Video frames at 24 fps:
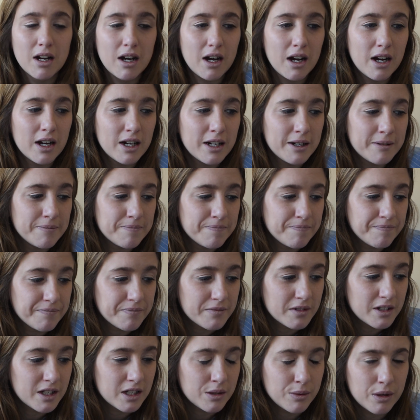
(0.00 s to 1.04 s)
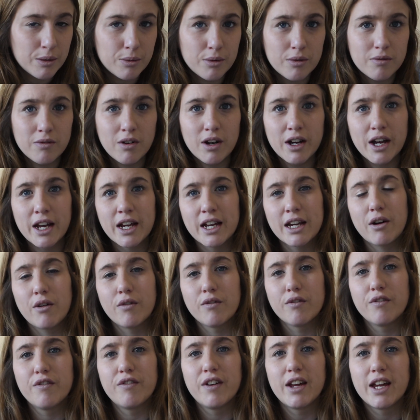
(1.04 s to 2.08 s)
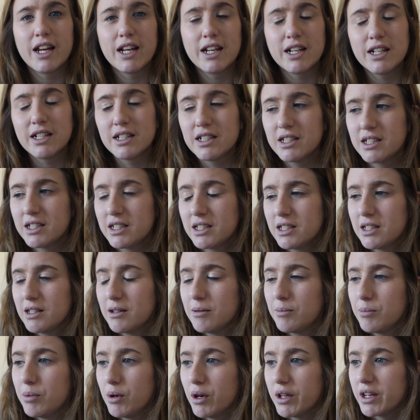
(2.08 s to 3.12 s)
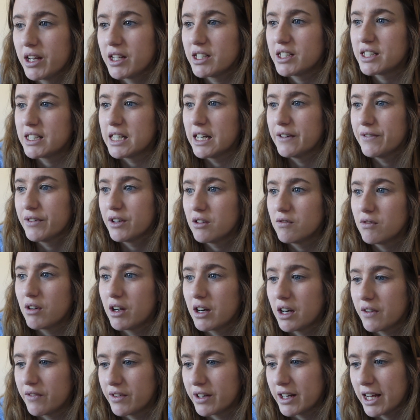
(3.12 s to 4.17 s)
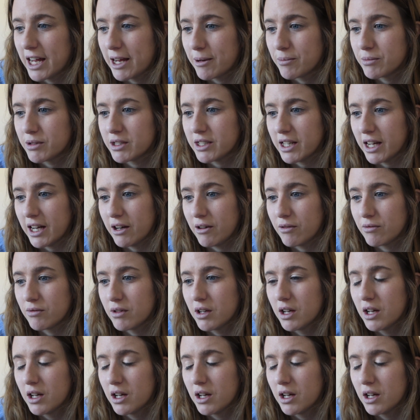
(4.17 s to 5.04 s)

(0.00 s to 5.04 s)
because we were writing it on things, putting it together, writing other names down,